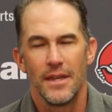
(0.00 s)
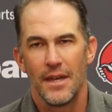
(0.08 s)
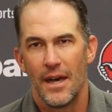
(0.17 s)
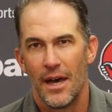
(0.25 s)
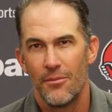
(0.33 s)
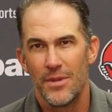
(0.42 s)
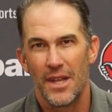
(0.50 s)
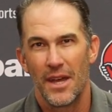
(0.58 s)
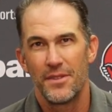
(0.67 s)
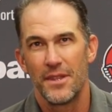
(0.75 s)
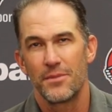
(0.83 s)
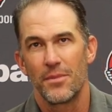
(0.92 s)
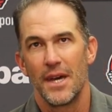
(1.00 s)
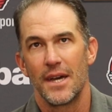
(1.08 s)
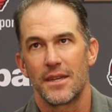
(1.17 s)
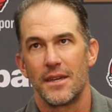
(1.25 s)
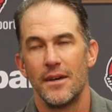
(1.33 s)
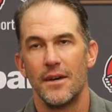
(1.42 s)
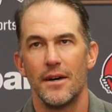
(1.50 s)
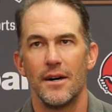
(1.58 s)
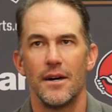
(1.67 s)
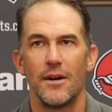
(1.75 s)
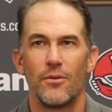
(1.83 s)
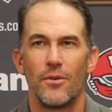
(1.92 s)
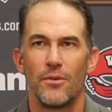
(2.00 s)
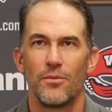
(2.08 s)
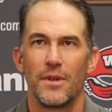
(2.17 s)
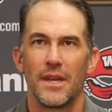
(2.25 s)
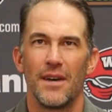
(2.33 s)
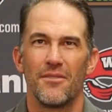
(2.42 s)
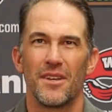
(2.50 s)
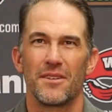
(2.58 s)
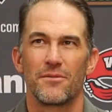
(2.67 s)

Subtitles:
Yeah, I mean, I think back, what did we have,